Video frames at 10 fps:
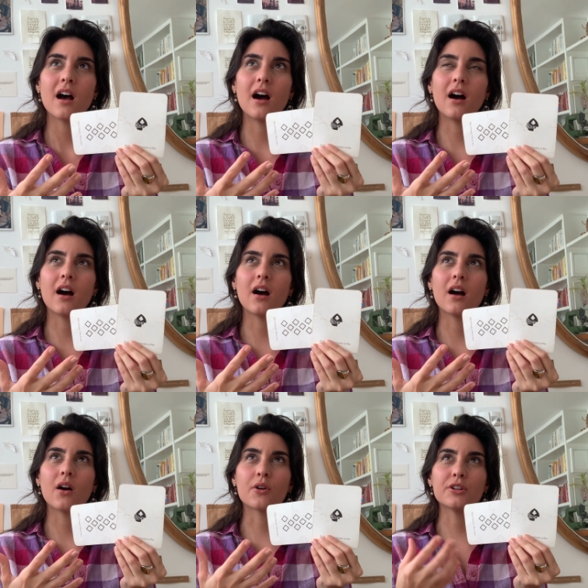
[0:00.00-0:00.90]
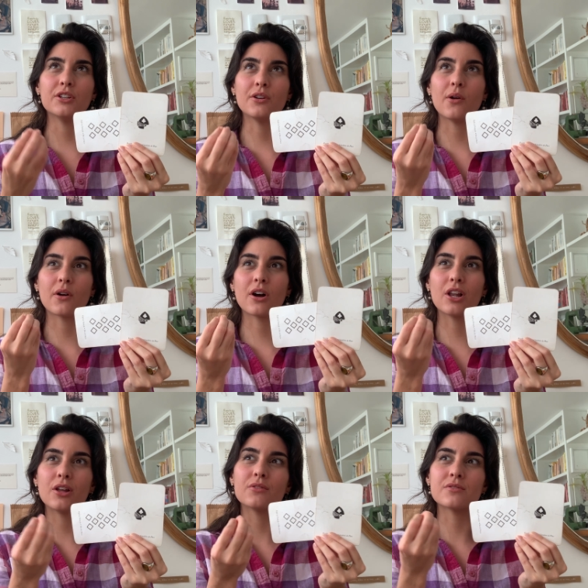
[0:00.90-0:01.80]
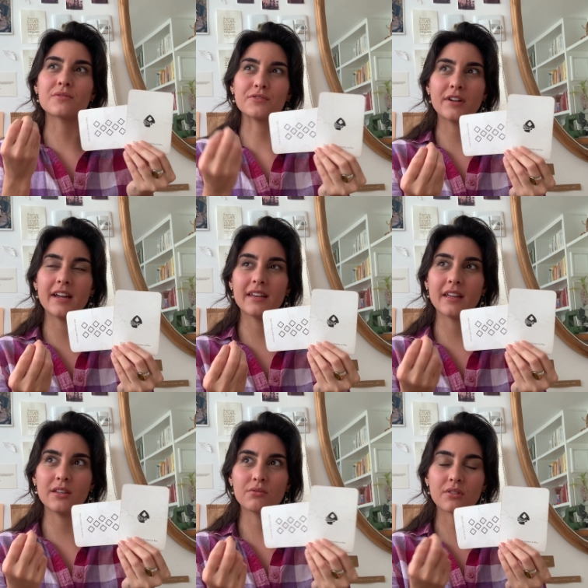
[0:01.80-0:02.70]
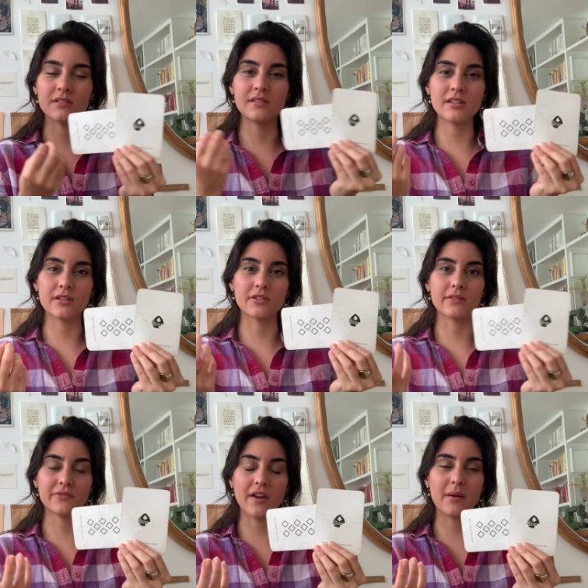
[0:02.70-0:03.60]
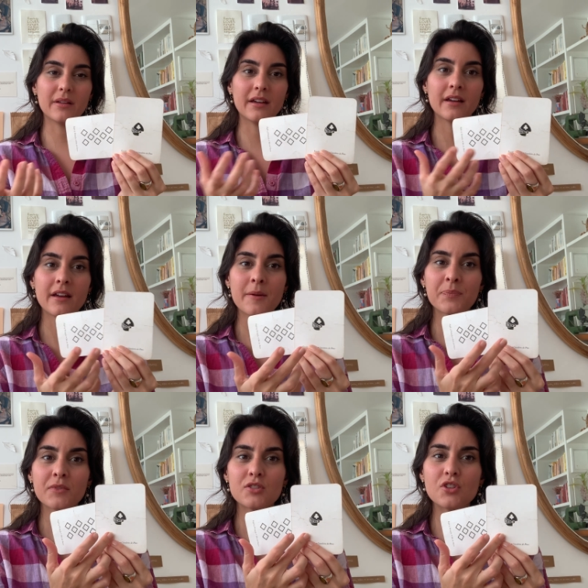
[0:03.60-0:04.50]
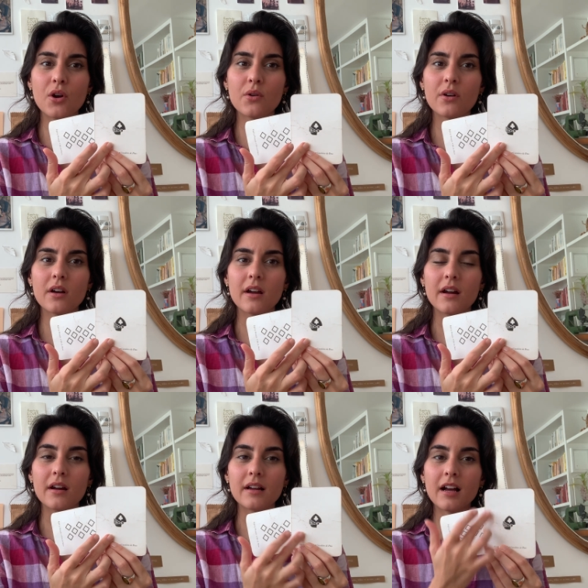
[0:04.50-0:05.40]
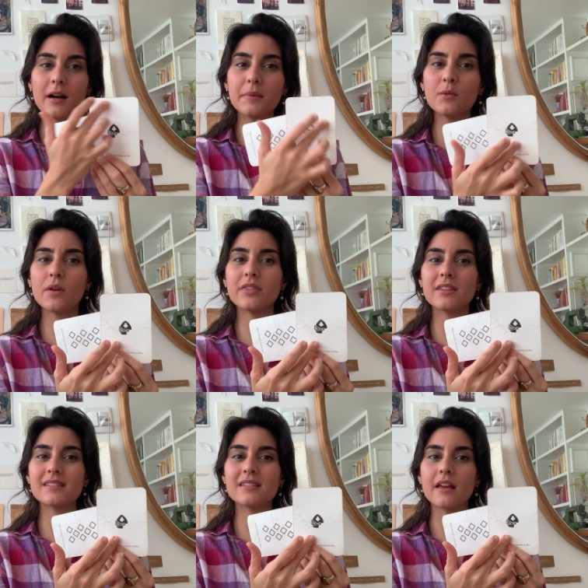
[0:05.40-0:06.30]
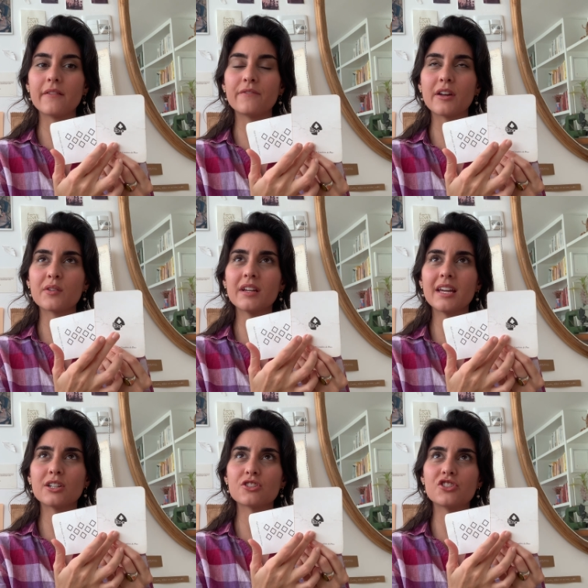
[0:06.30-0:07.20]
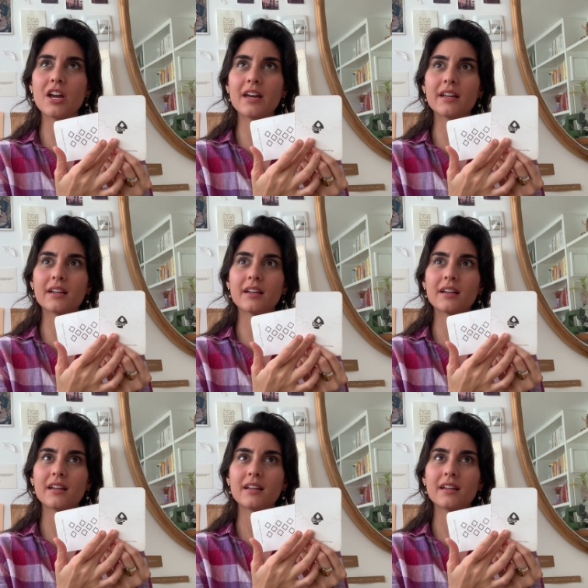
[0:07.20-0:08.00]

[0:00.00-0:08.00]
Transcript: or a close friend that you consider family. So coming with this very energetic